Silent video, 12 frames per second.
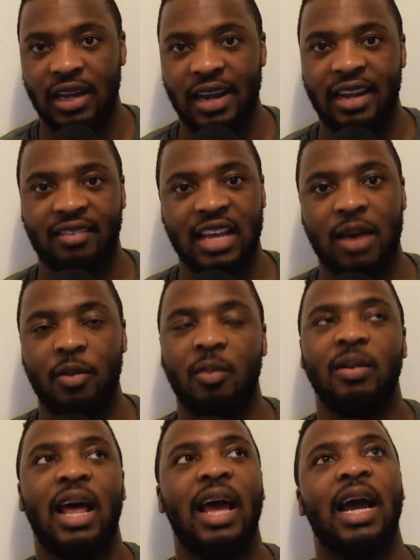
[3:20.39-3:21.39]
in this
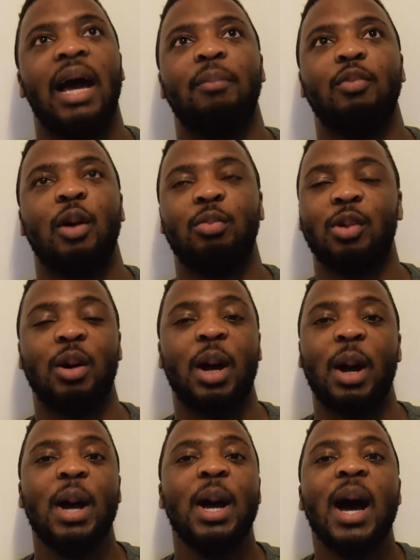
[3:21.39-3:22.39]
album. Like,